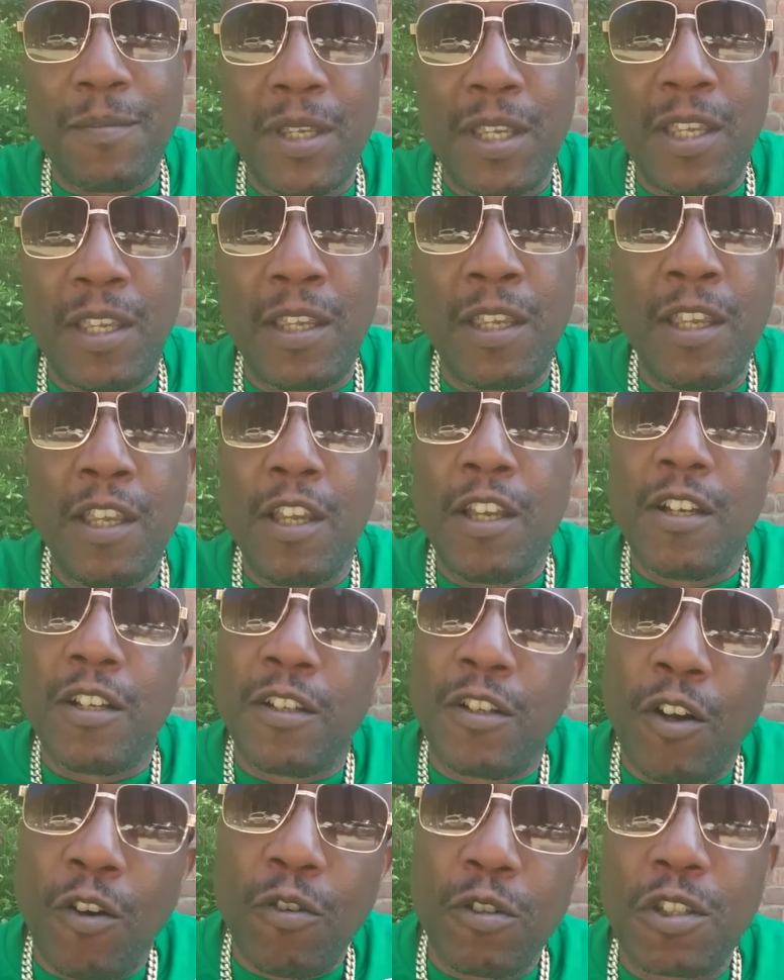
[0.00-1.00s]
man,
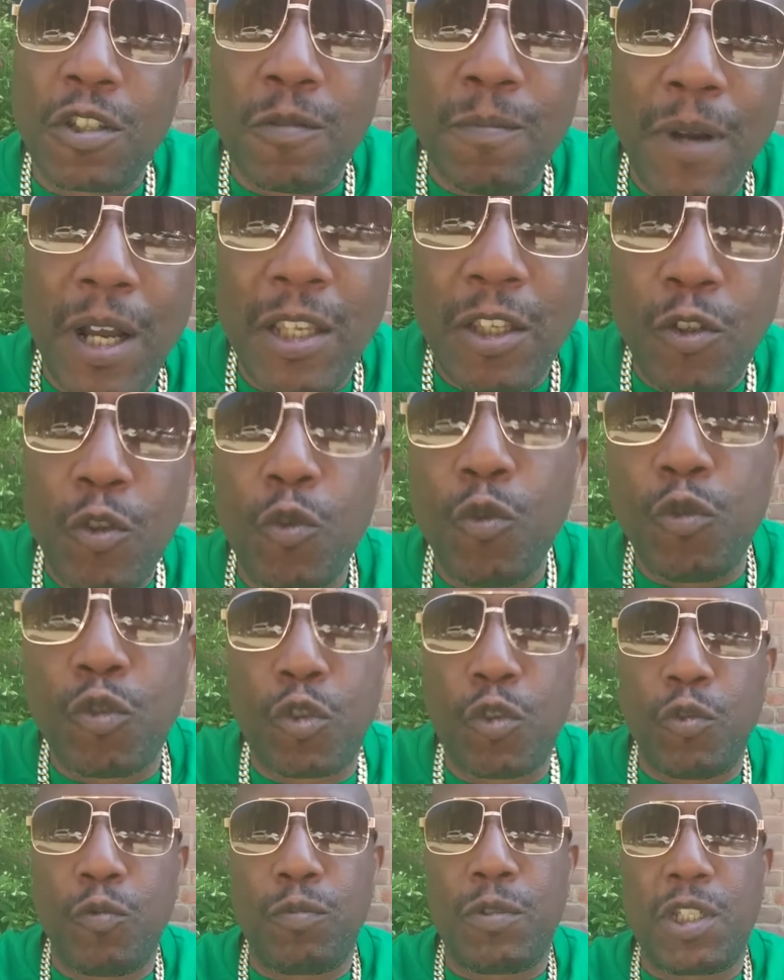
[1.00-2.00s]
go to my
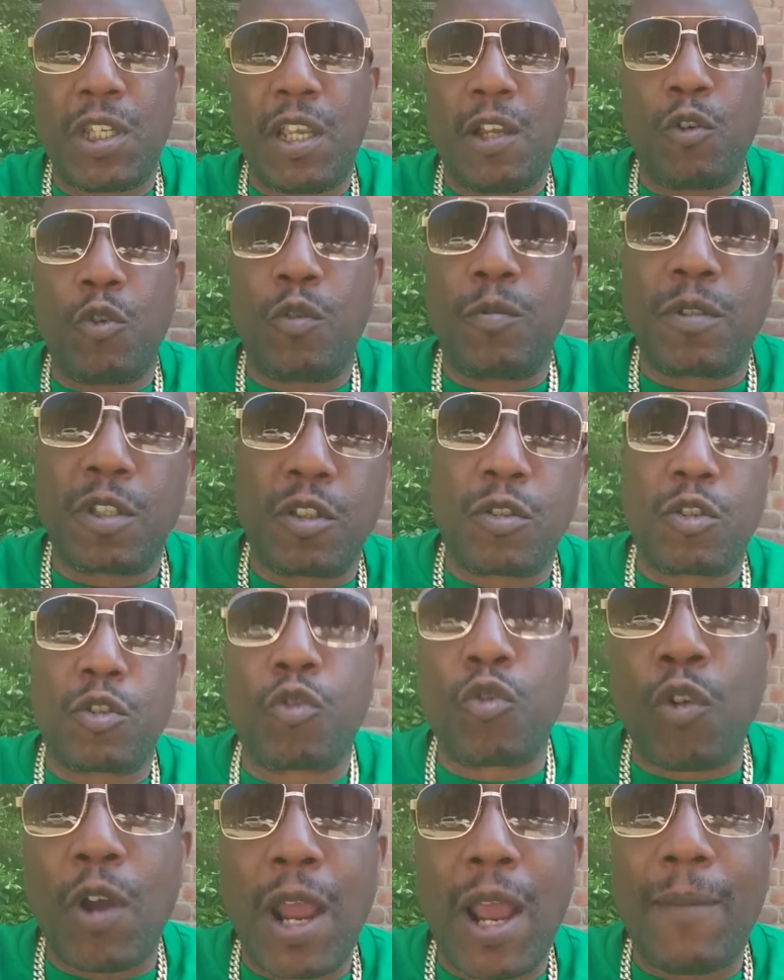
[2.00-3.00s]
YouTube channel and
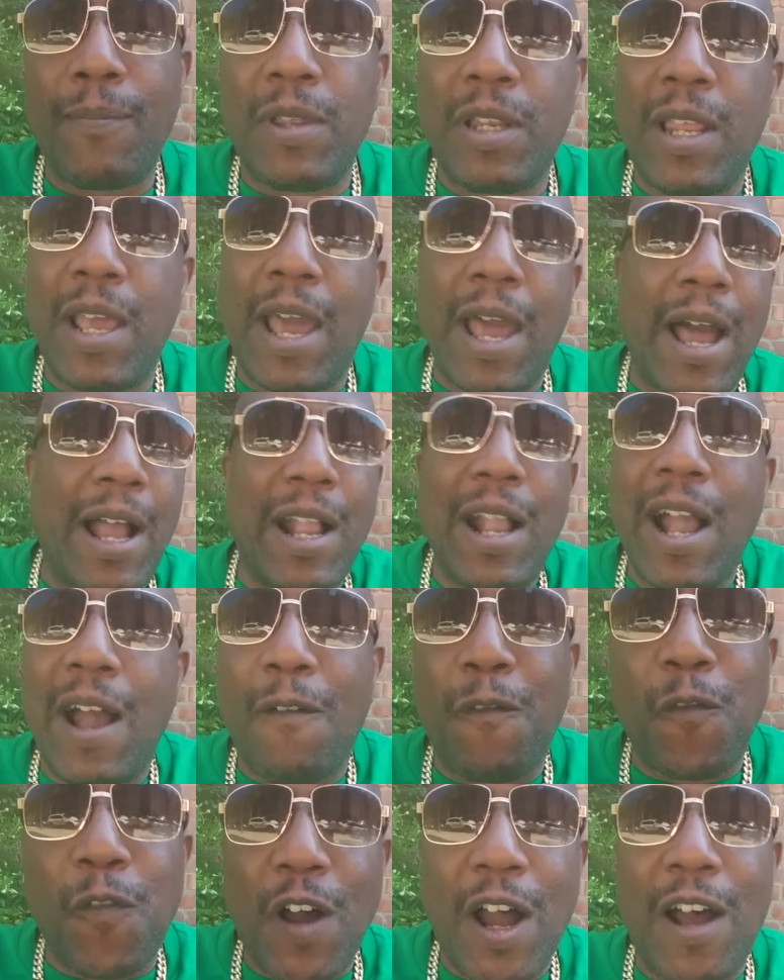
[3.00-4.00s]
subscribe to that. I
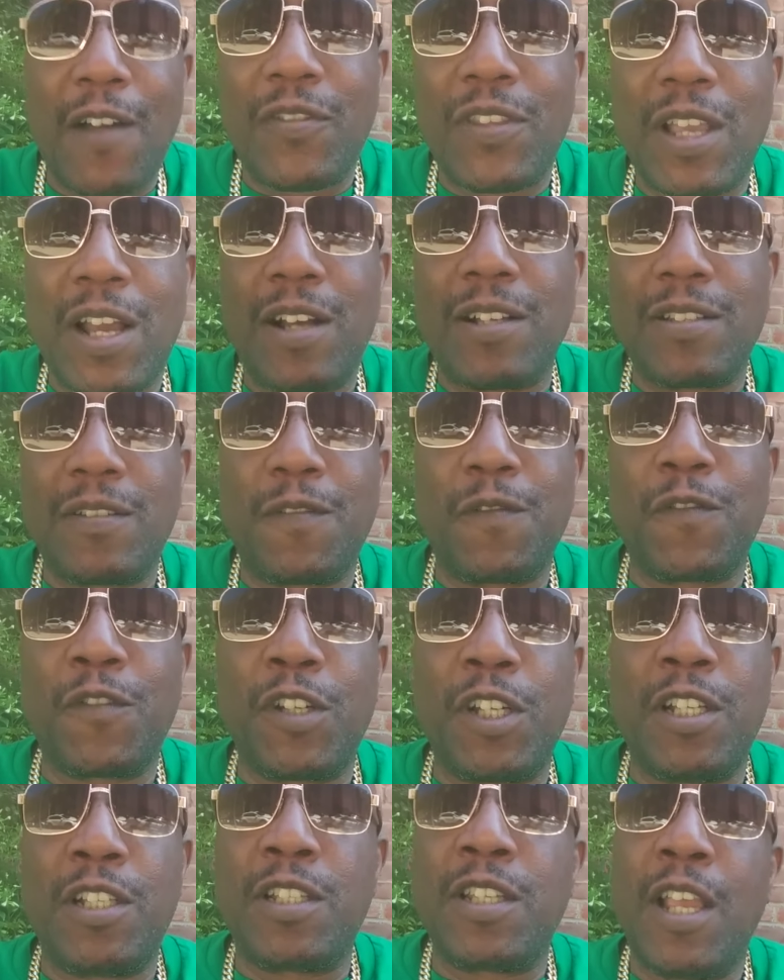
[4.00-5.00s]
got 5,000
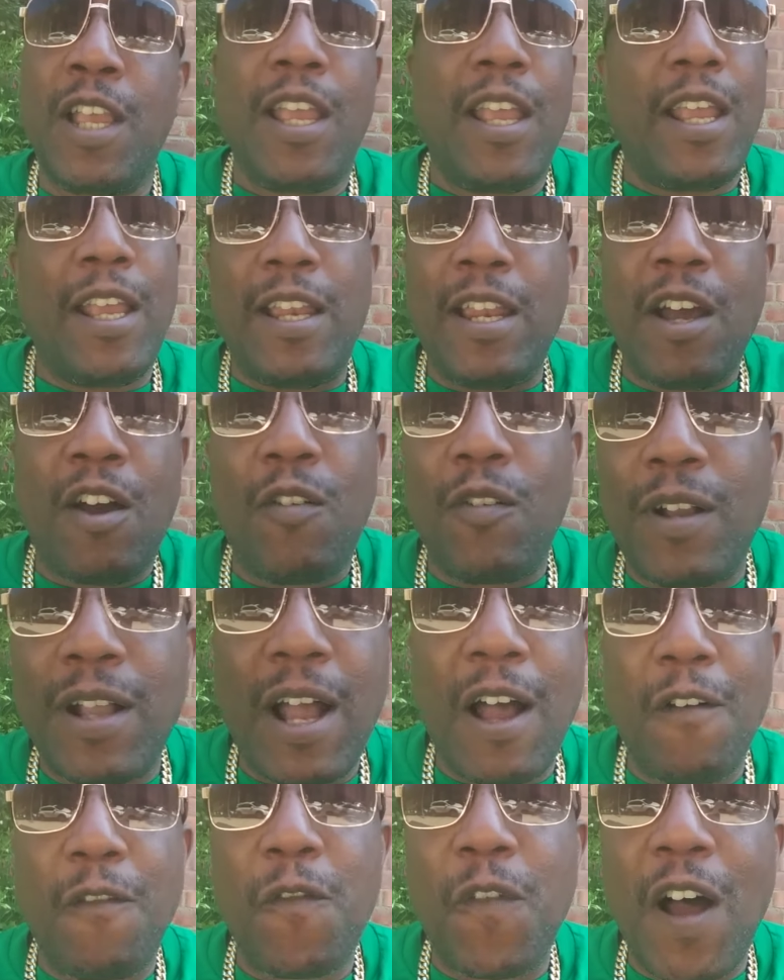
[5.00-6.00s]
friends and I don't
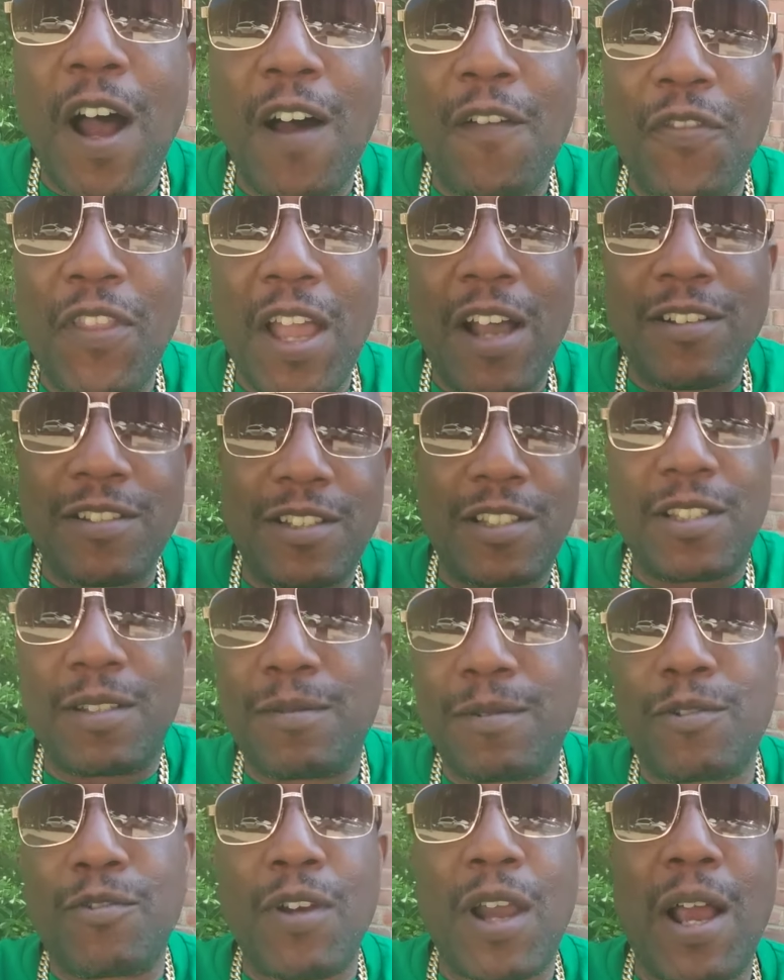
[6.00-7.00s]
got 5,000
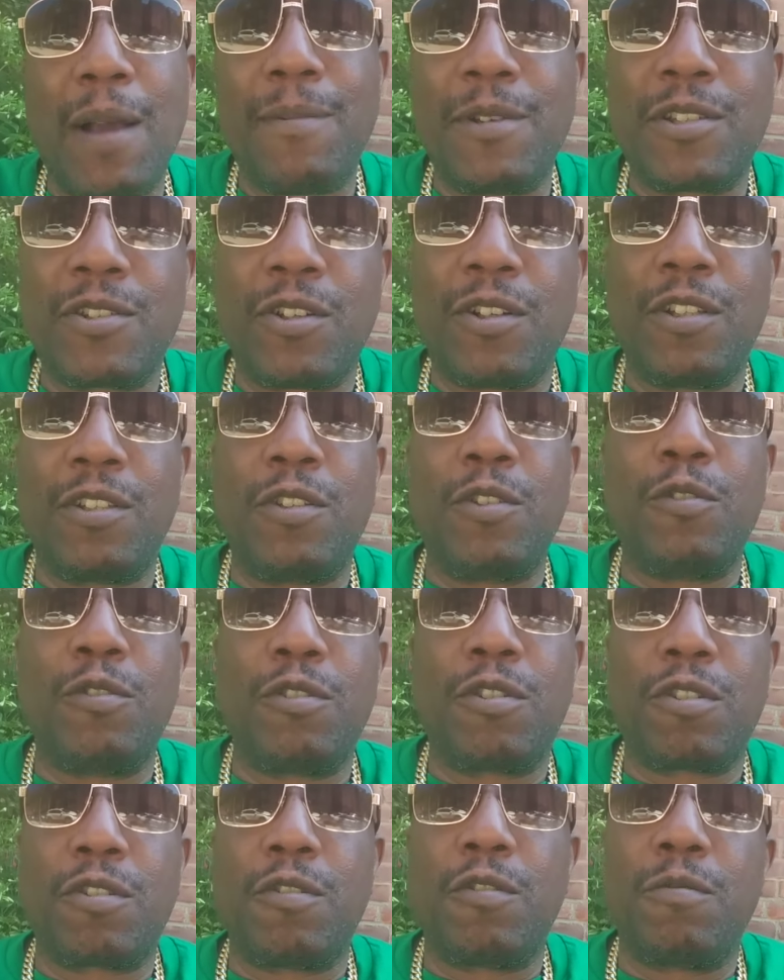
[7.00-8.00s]
subscribers on
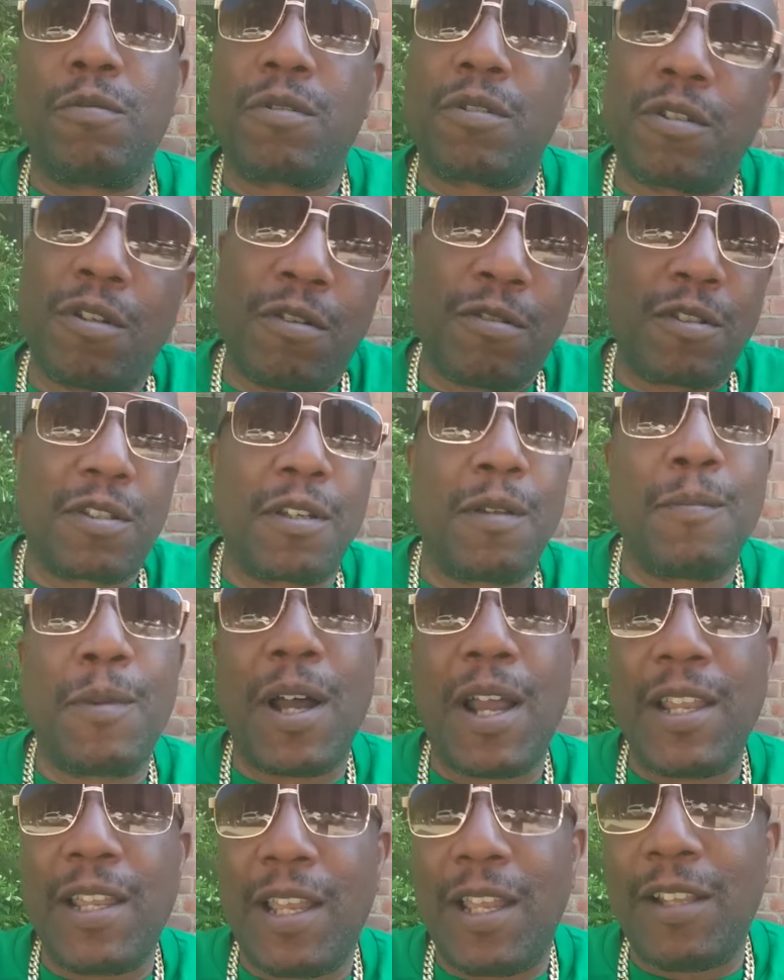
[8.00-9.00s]
YouTube. So
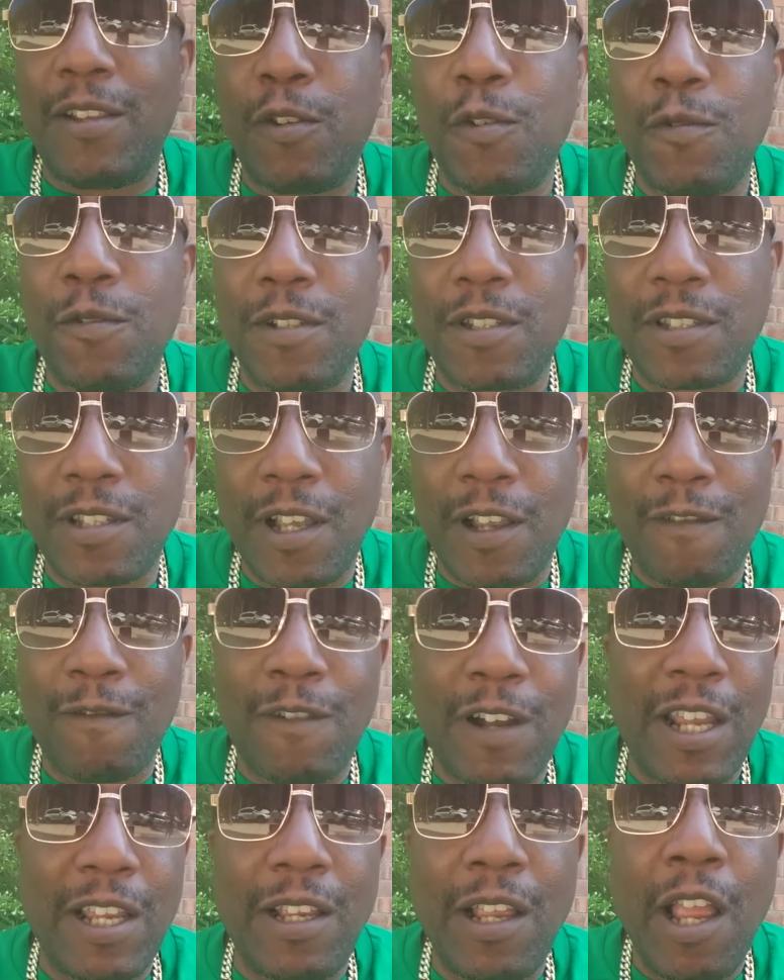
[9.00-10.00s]
somebody ain't doing something
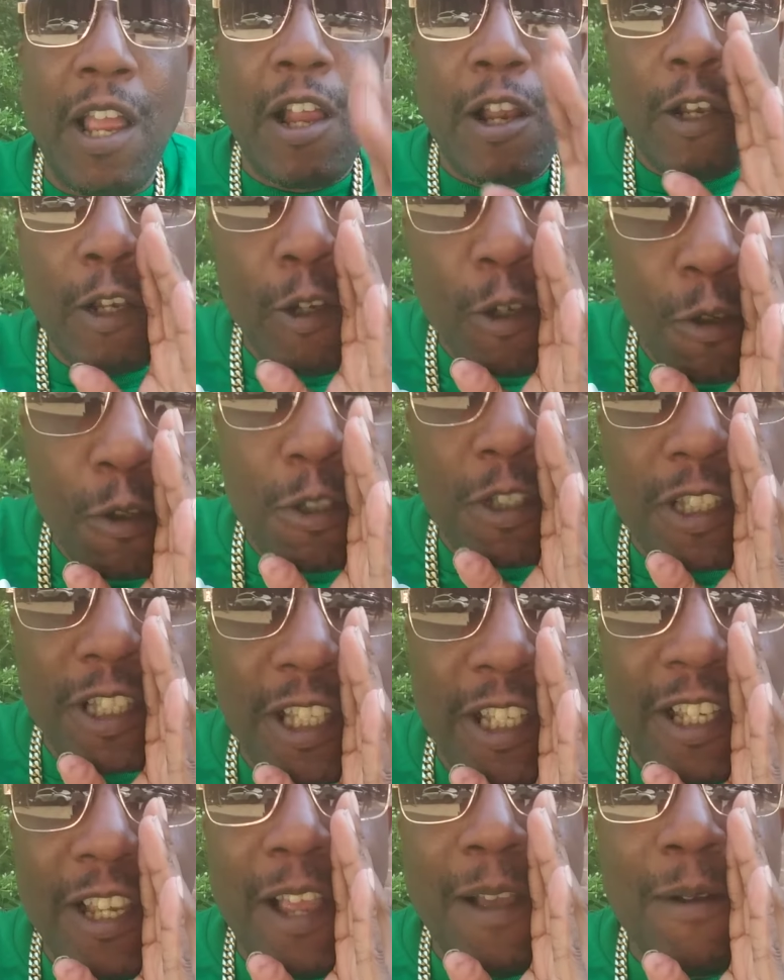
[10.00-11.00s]
right. Lucy,